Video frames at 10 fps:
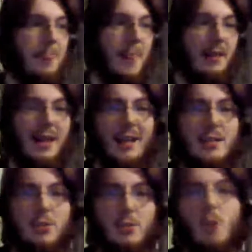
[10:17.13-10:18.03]
and they had
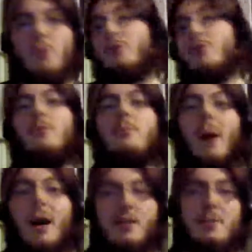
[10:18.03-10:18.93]
to go through
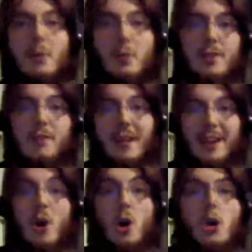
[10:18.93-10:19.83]
piles of paperwork to find
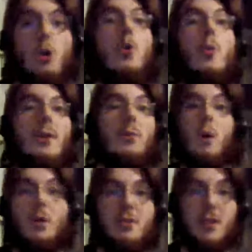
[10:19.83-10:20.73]
out who it
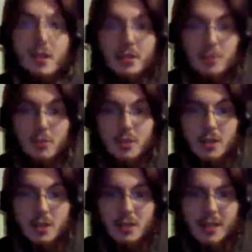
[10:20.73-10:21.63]
was that they're supposed
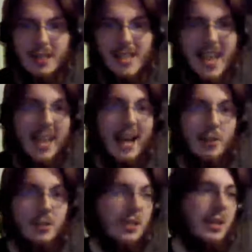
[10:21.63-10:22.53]
to like take
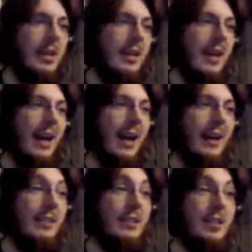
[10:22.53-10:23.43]
out.
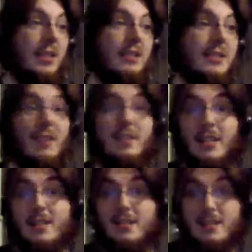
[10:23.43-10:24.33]
And it turns out that
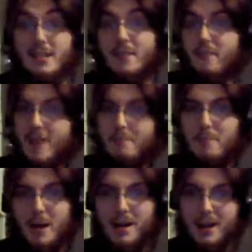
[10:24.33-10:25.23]
it's this
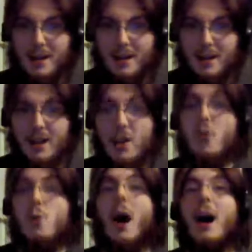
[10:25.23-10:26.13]
vampire guy
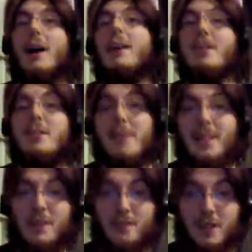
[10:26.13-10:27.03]
who hired them
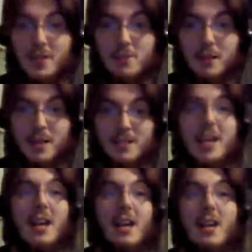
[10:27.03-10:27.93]
in the first place.
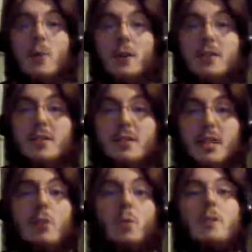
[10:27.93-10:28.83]
He wanted to
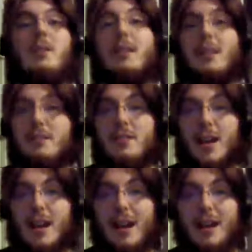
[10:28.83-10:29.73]
see what skills
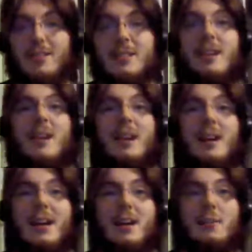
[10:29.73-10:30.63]
they had,
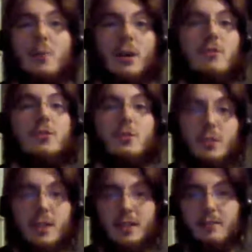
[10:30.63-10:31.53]
what kind of
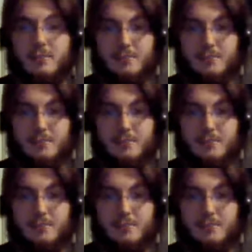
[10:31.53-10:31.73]
sleuthing